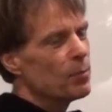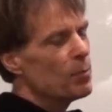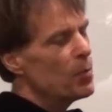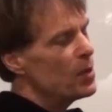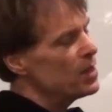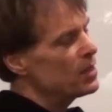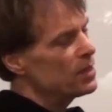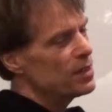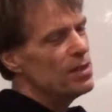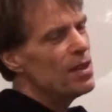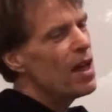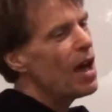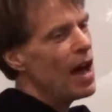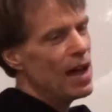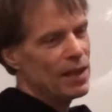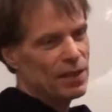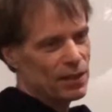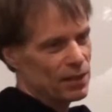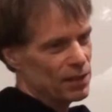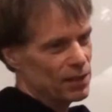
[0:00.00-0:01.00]
but it's
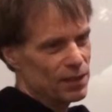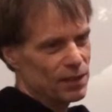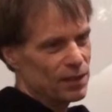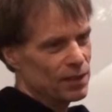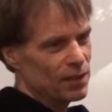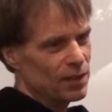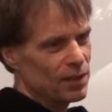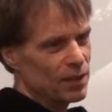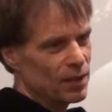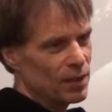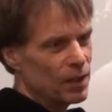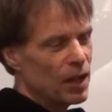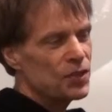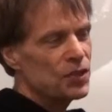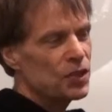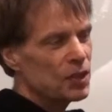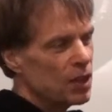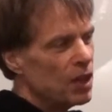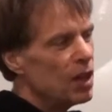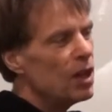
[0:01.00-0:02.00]
not,
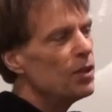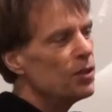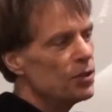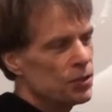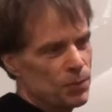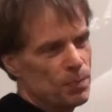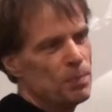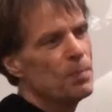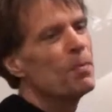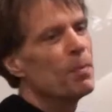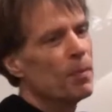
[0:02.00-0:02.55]
because the color's